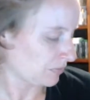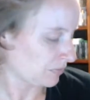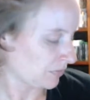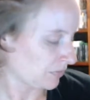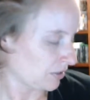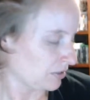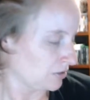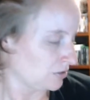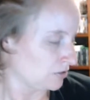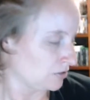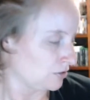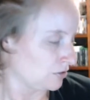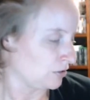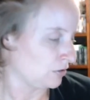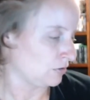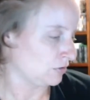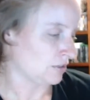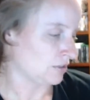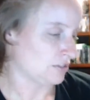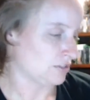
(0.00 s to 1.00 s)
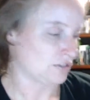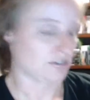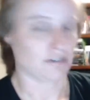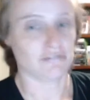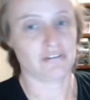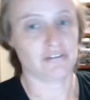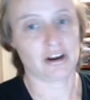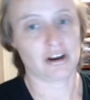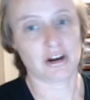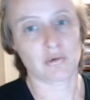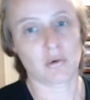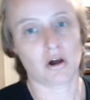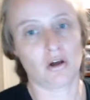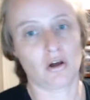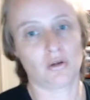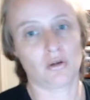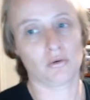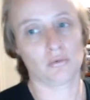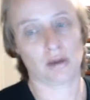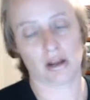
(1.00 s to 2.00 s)
to just a very
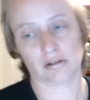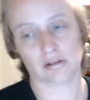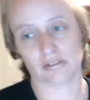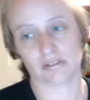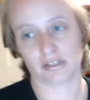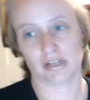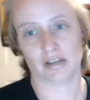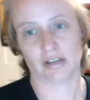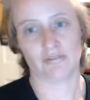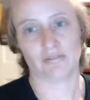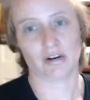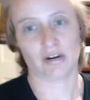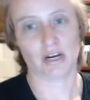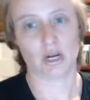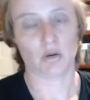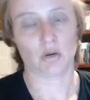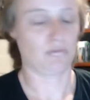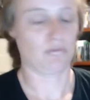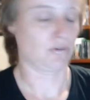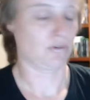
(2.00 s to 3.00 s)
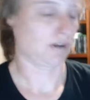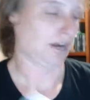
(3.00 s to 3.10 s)
well-rounded and very helpful guide. Like I